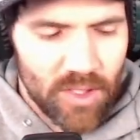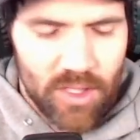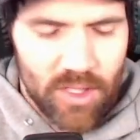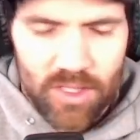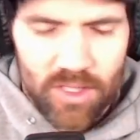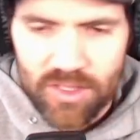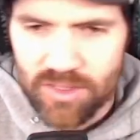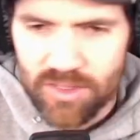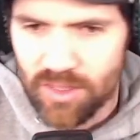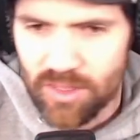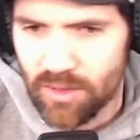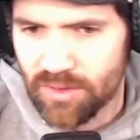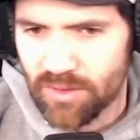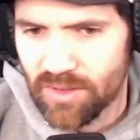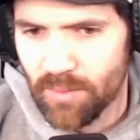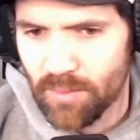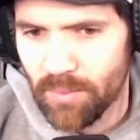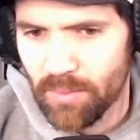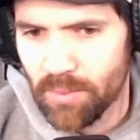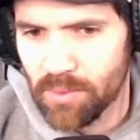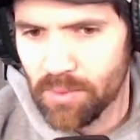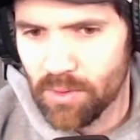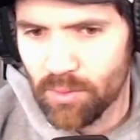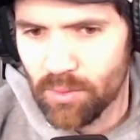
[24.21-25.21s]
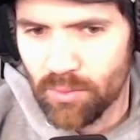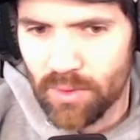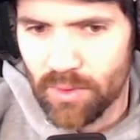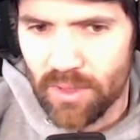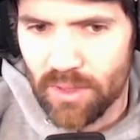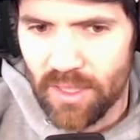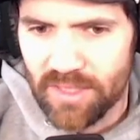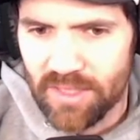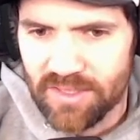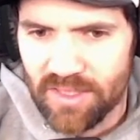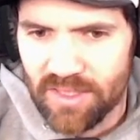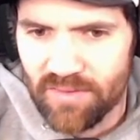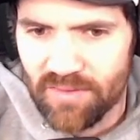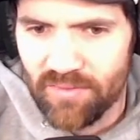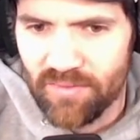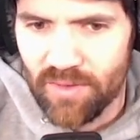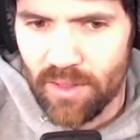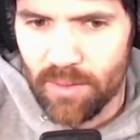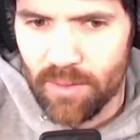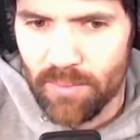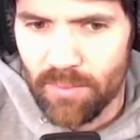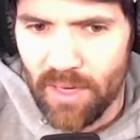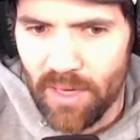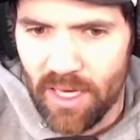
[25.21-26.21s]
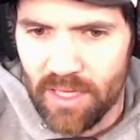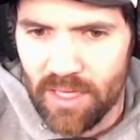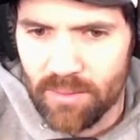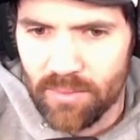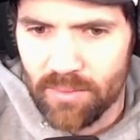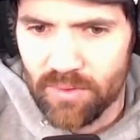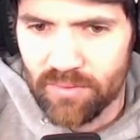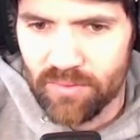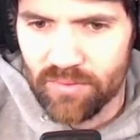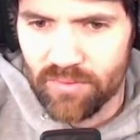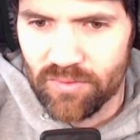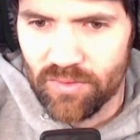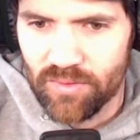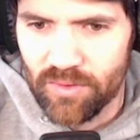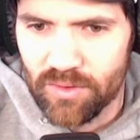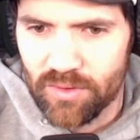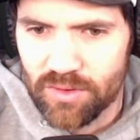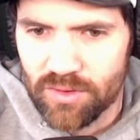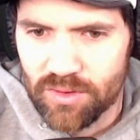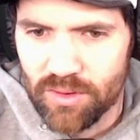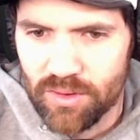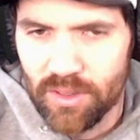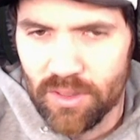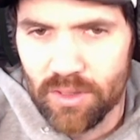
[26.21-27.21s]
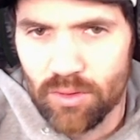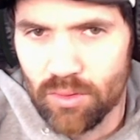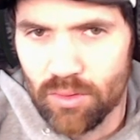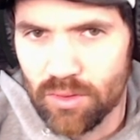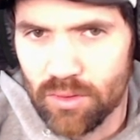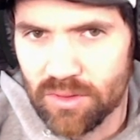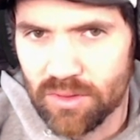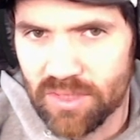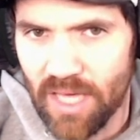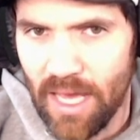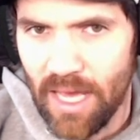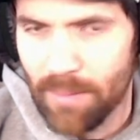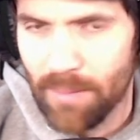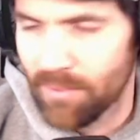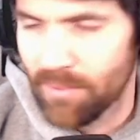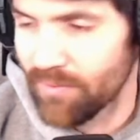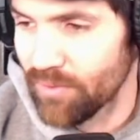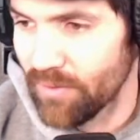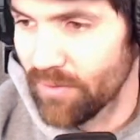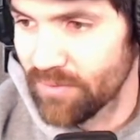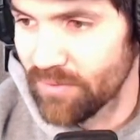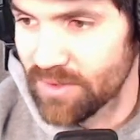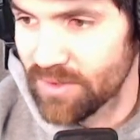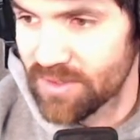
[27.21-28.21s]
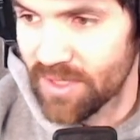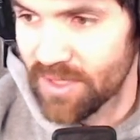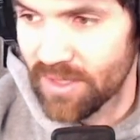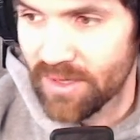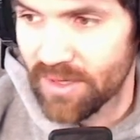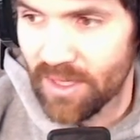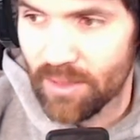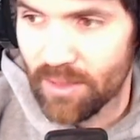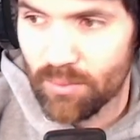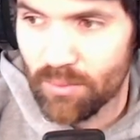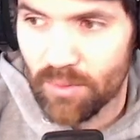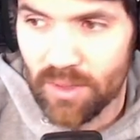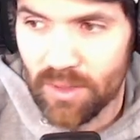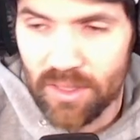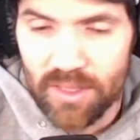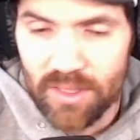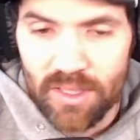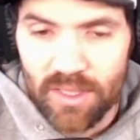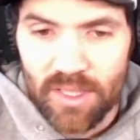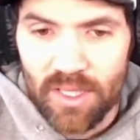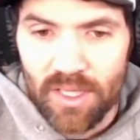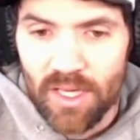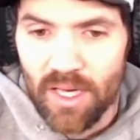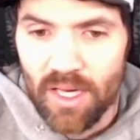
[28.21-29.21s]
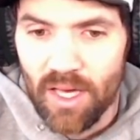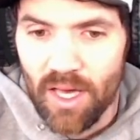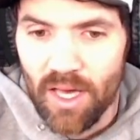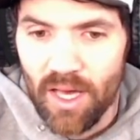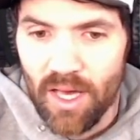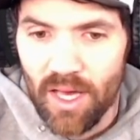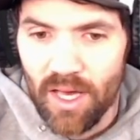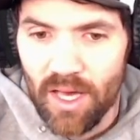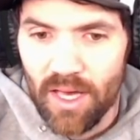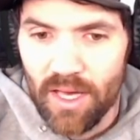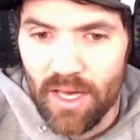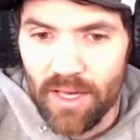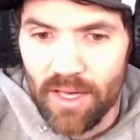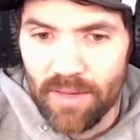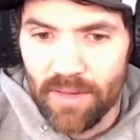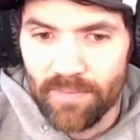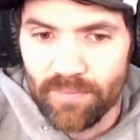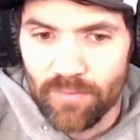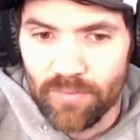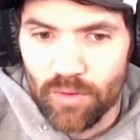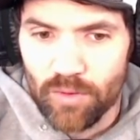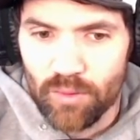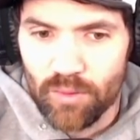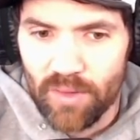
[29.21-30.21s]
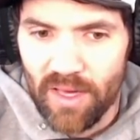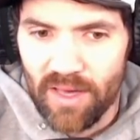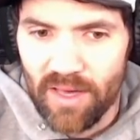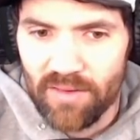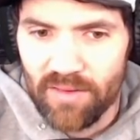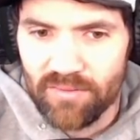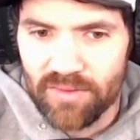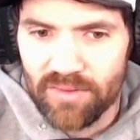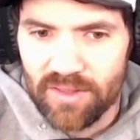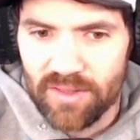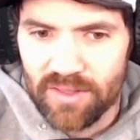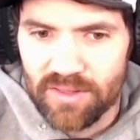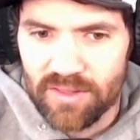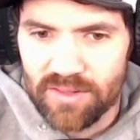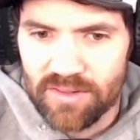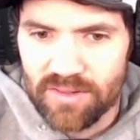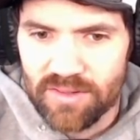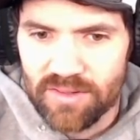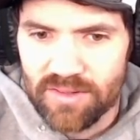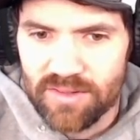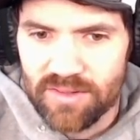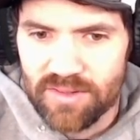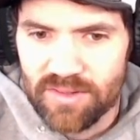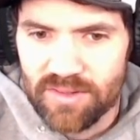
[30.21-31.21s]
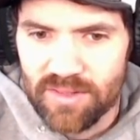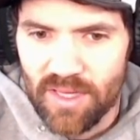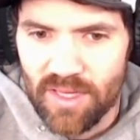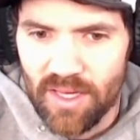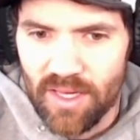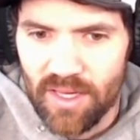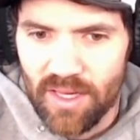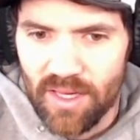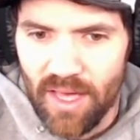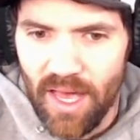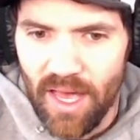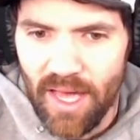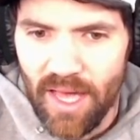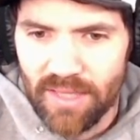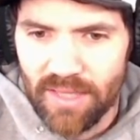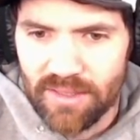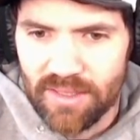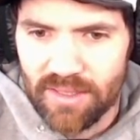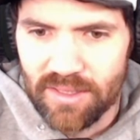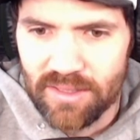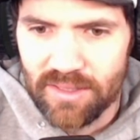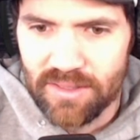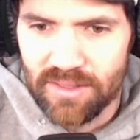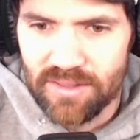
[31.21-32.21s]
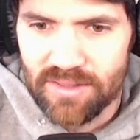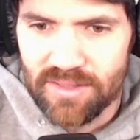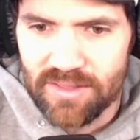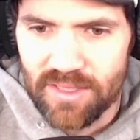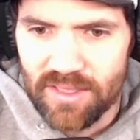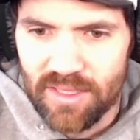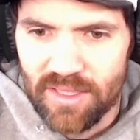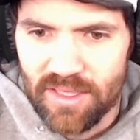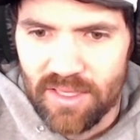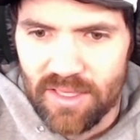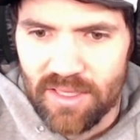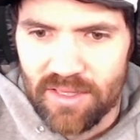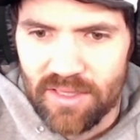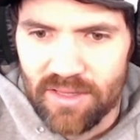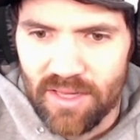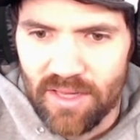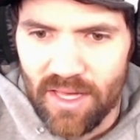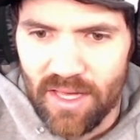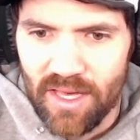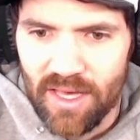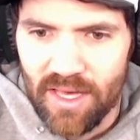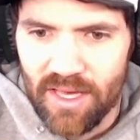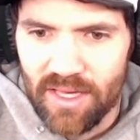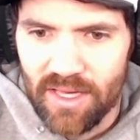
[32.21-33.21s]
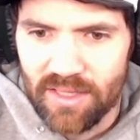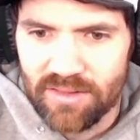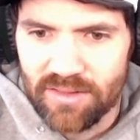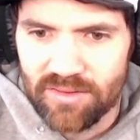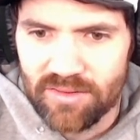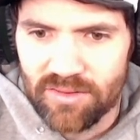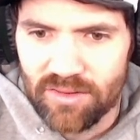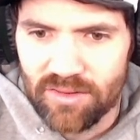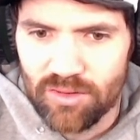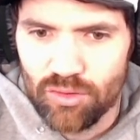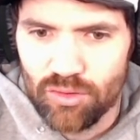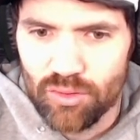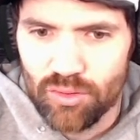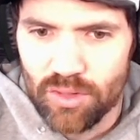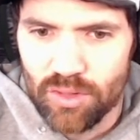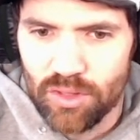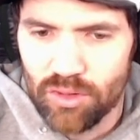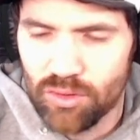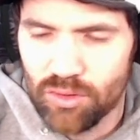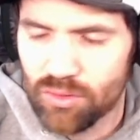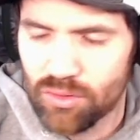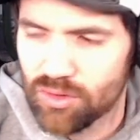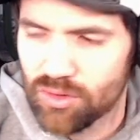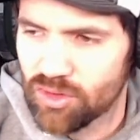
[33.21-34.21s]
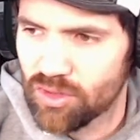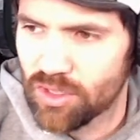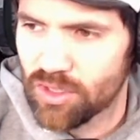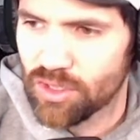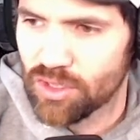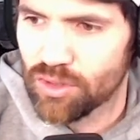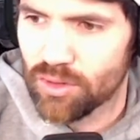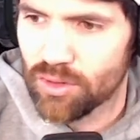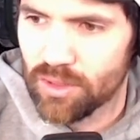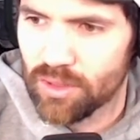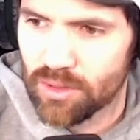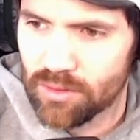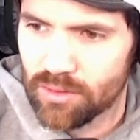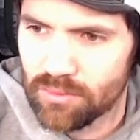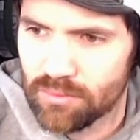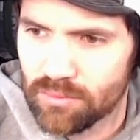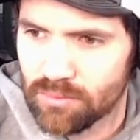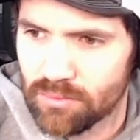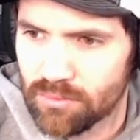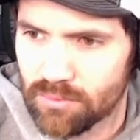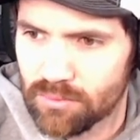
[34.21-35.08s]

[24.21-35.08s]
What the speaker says: So some people don't realize at the very bottom of your screen, or top if you have it set that way, you have these hotkeys that you can use so that you can